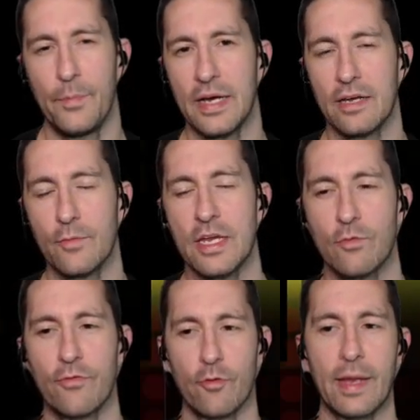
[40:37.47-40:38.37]
but we can
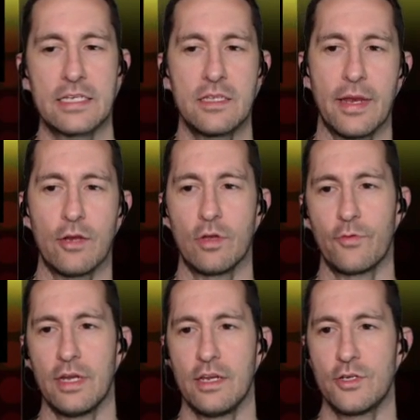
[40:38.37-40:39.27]
refer back to the manual if
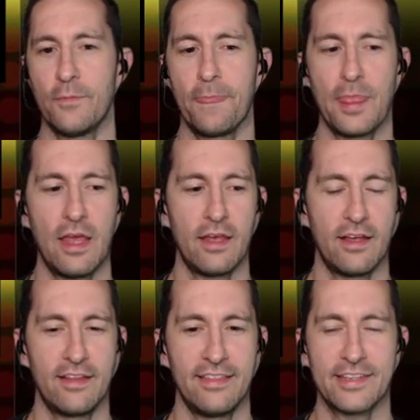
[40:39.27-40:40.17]
we need to.
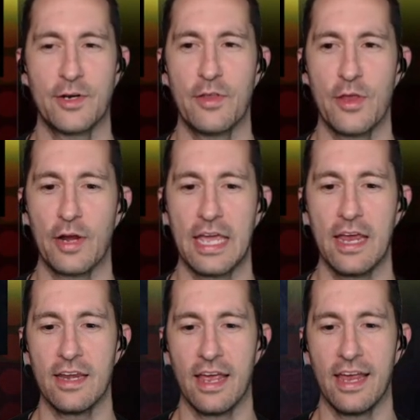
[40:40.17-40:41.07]
Let's go to the
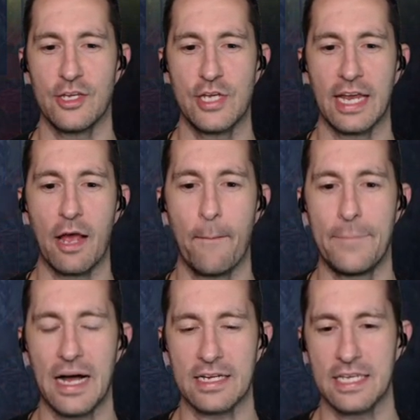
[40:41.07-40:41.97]
arcade and check out
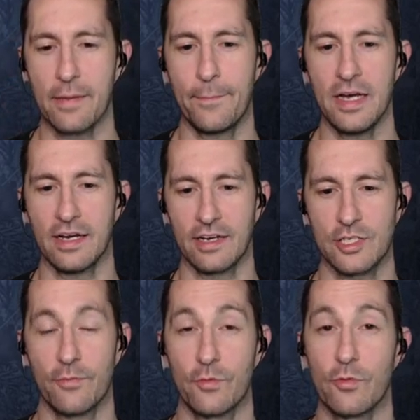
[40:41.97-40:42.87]
Boxing
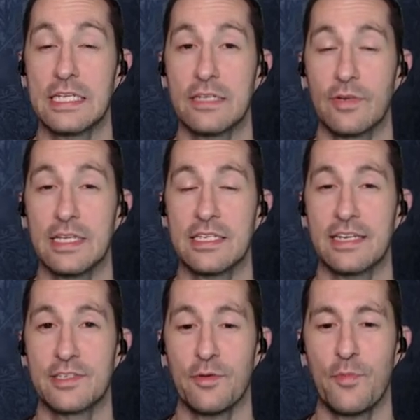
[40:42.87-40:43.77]
Bugs, released
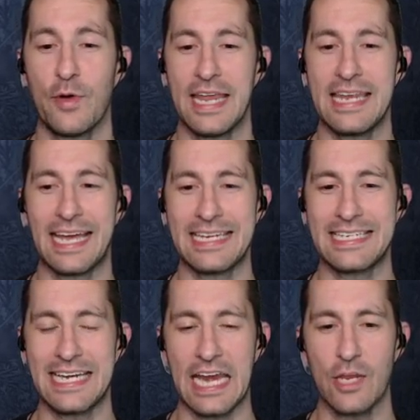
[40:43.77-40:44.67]
at some point in
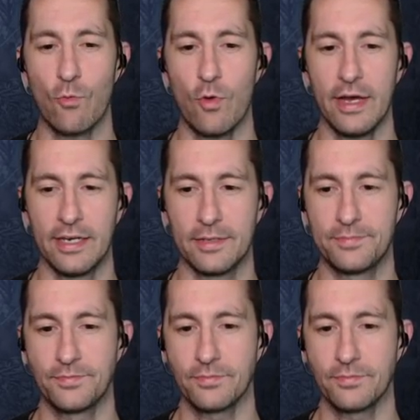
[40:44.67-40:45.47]
1981.